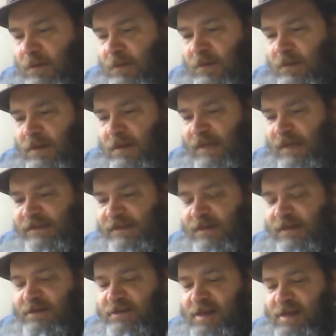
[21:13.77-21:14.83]

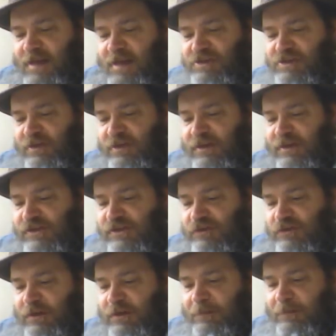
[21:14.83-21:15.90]
that destroyed the
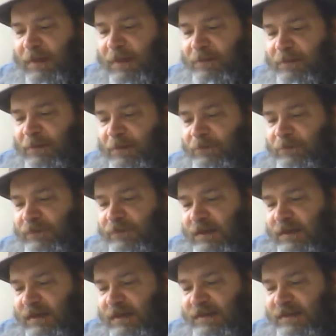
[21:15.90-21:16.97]
people, It
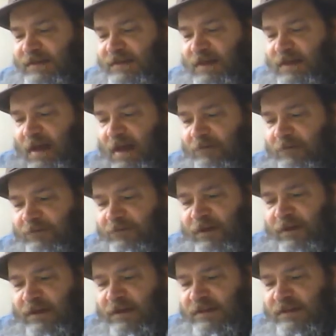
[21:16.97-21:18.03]
is enough,
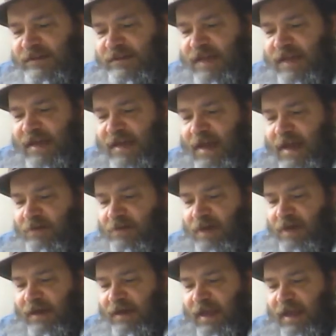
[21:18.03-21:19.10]
stay now thine
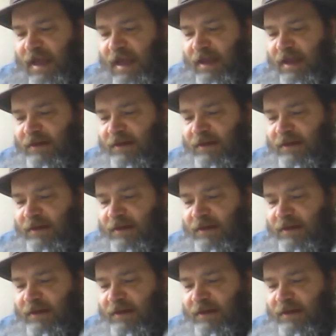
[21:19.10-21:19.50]
hand.